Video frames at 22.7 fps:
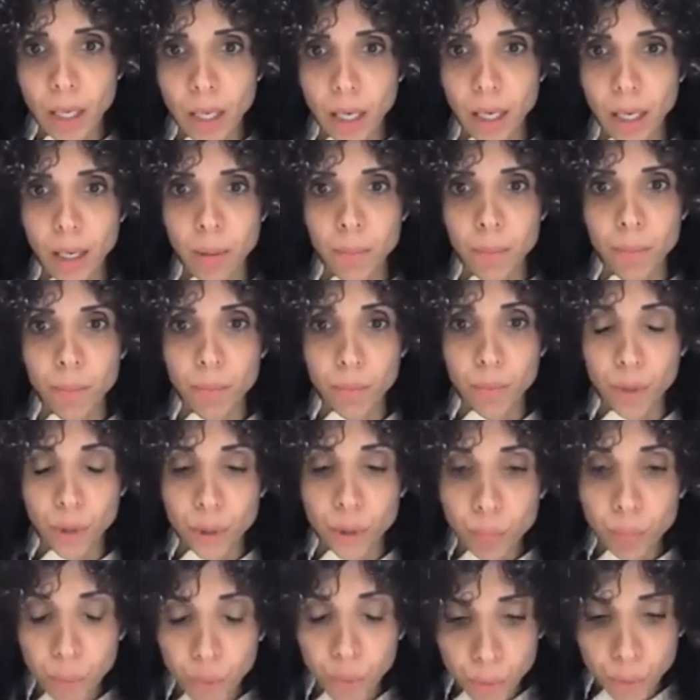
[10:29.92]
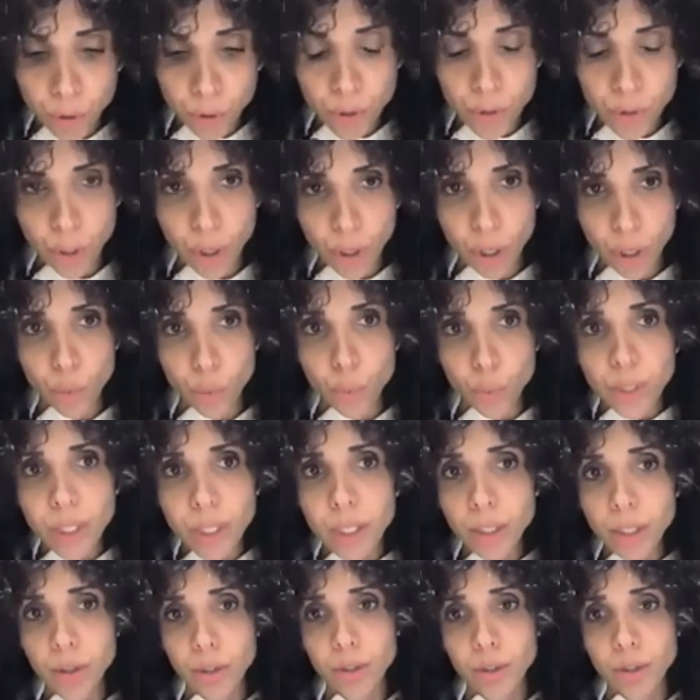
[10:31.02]
The computers are
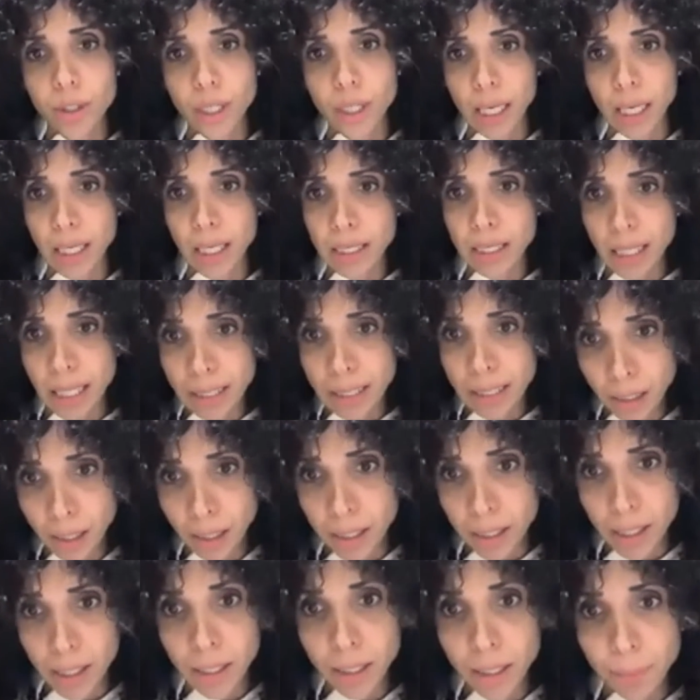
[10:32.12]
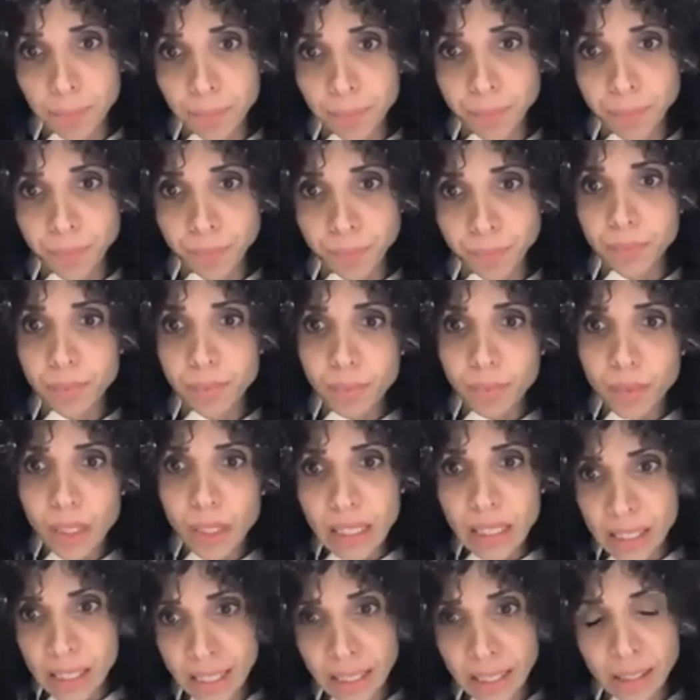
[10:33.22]
really good at analyzing
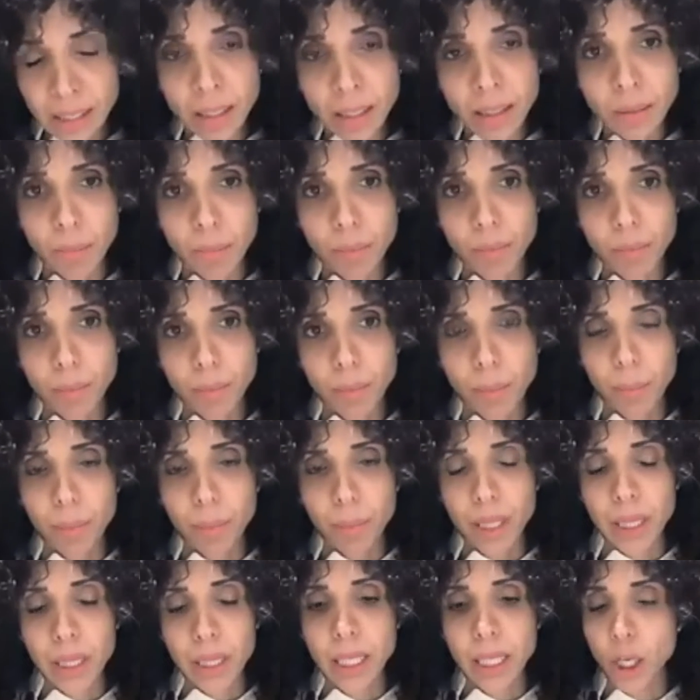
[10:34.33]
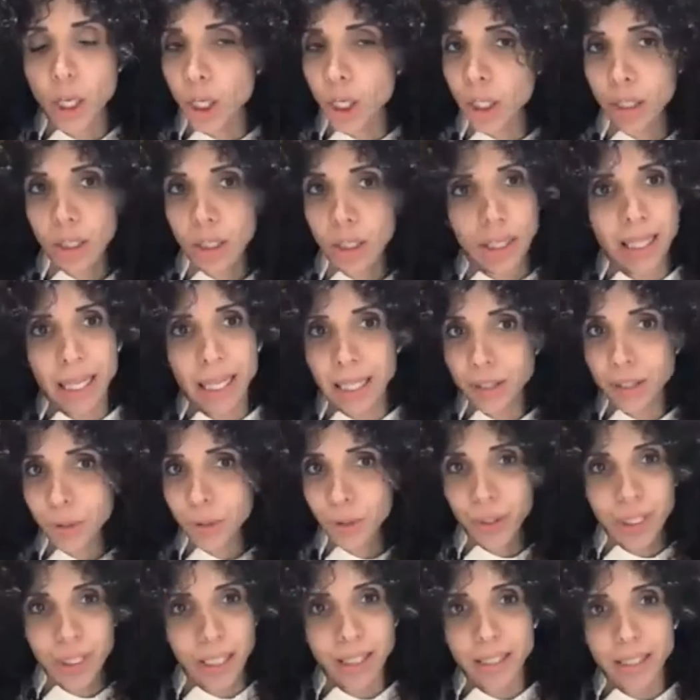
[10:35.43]
data, but they are not that
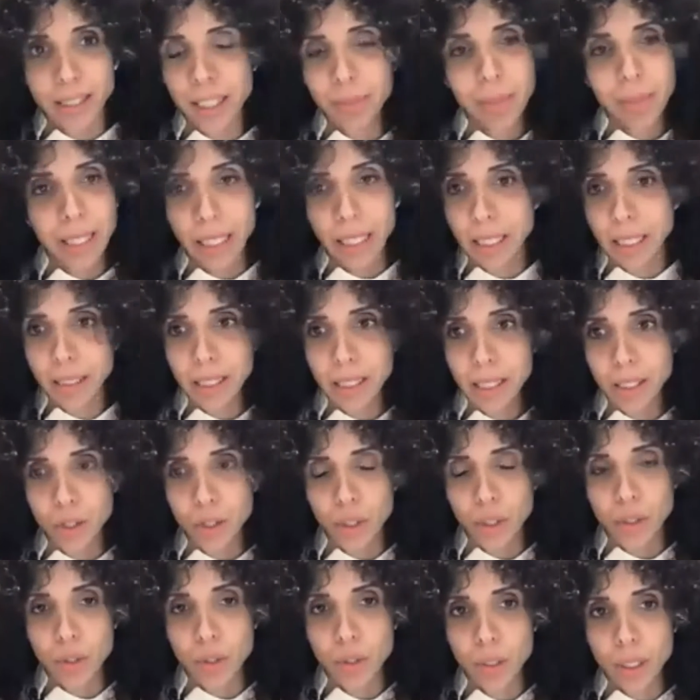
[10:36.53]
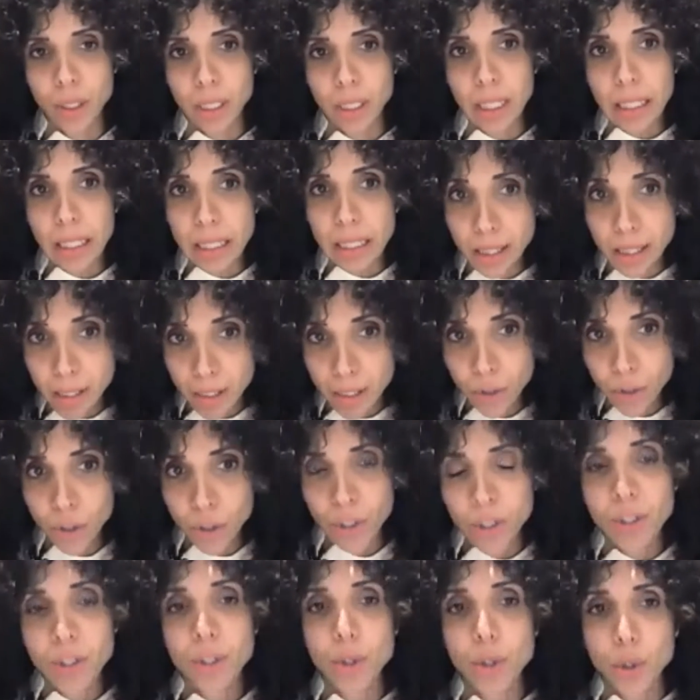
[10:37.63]
good yet at making decisions.
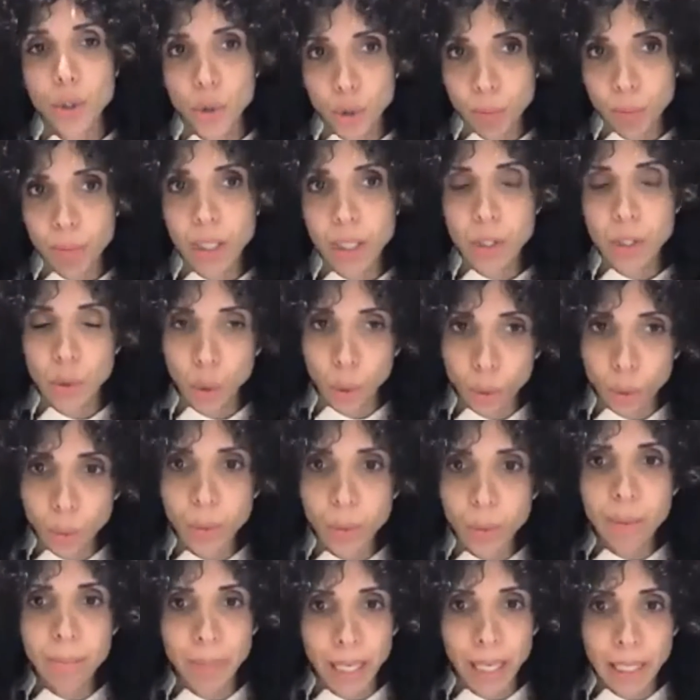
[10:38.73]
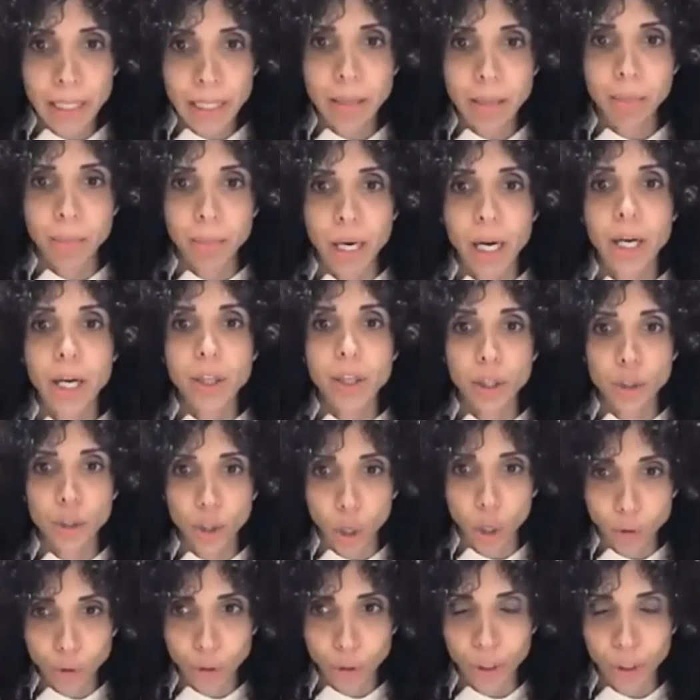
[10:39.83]
Decisions should be solely made by the
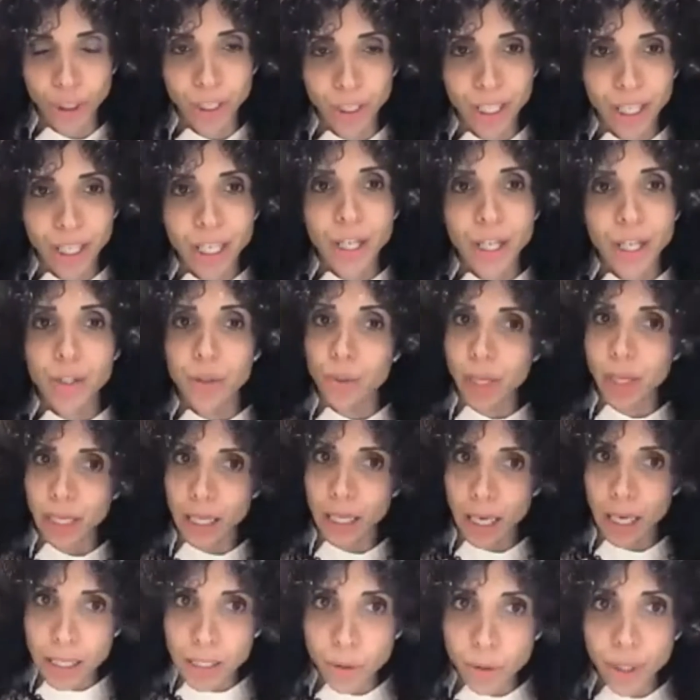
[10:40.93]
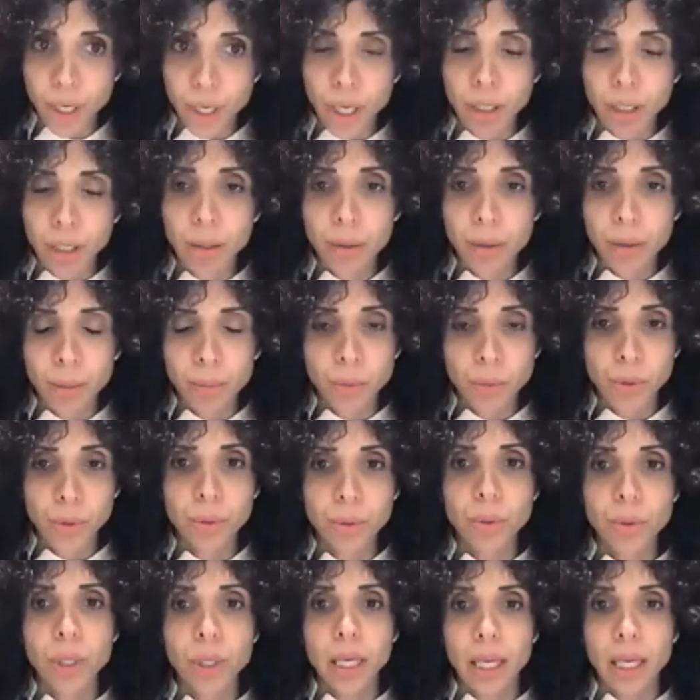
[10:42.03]
doctor. You can ask your algorithm
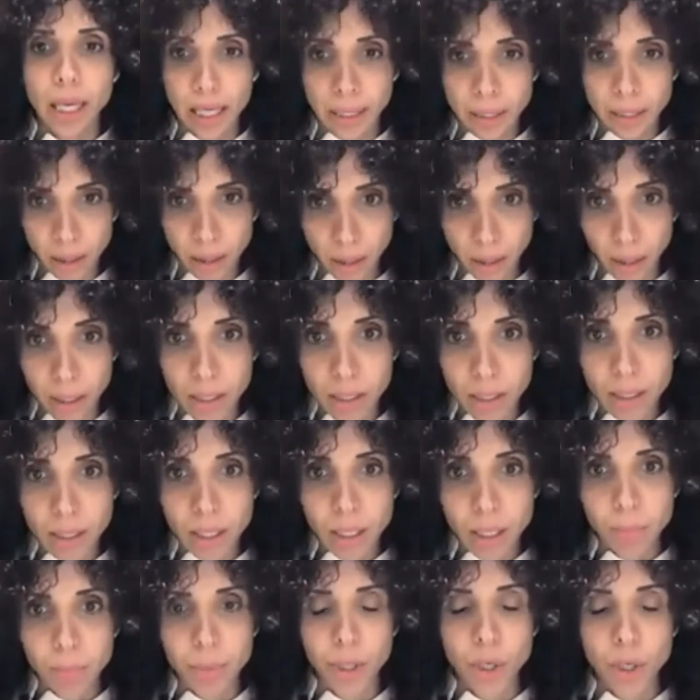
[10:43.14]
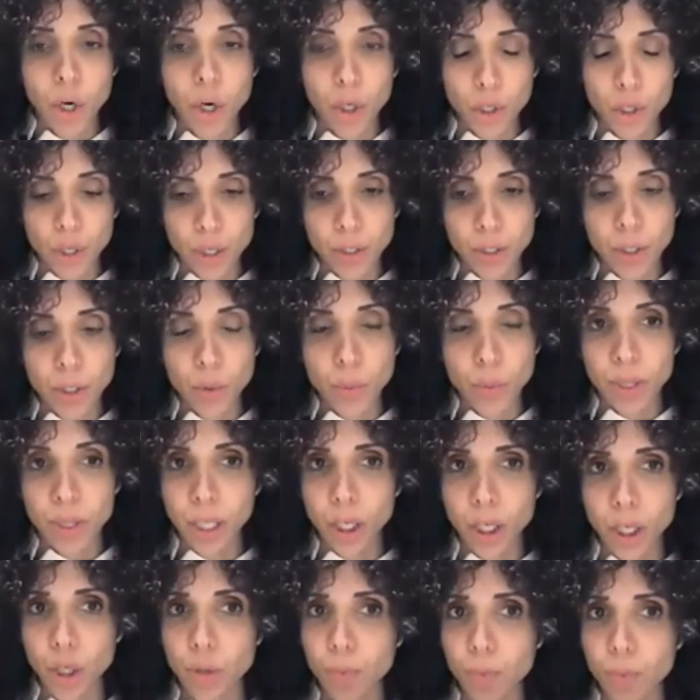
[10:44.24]
to analyze, because this is what they
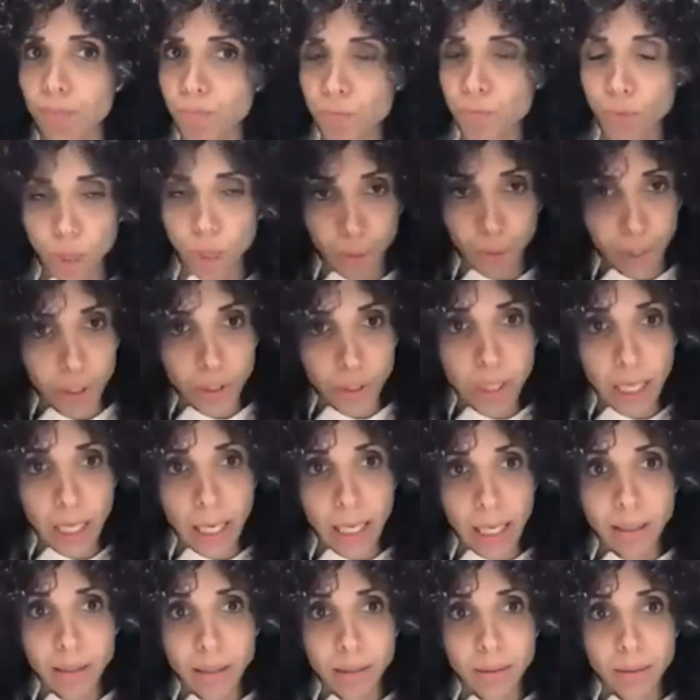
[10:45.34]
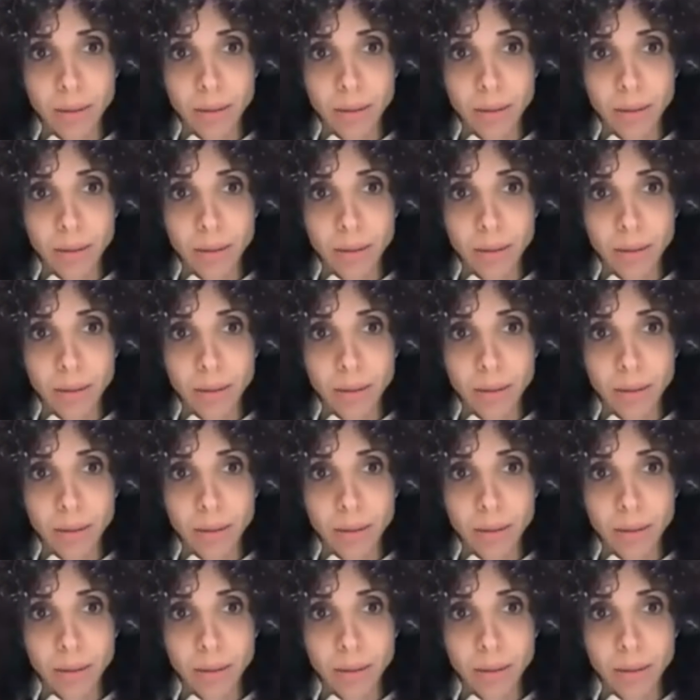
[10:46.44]
are very good at.